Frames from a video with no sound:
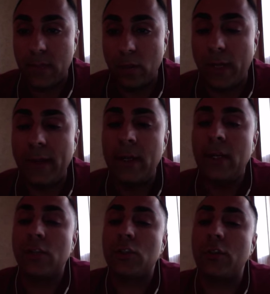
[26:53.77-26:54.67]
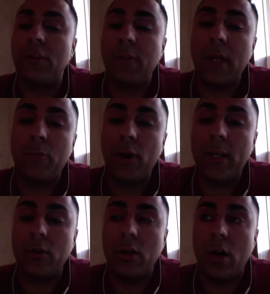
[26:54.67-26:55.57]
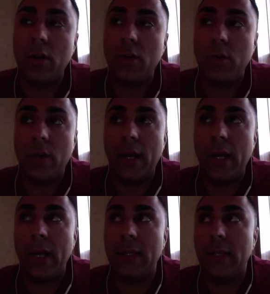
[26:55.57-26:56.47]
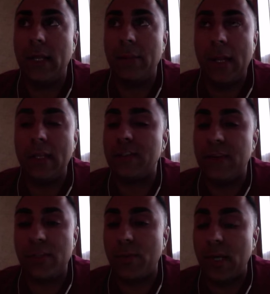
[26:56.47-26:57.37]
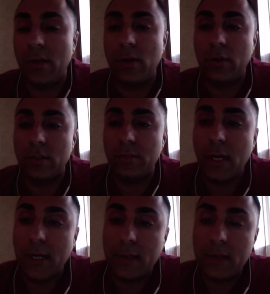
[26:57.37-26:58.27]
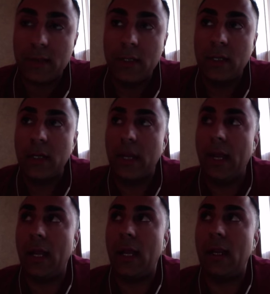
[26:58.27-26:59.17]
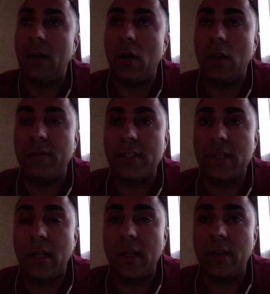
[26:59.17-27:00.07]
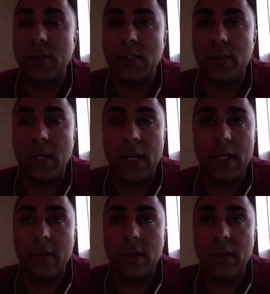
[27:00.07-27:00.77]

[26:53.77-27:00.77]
Okay, so if you buy a brand new condo and the maintenance fee is $300 a month, and all of a sudden there's some kind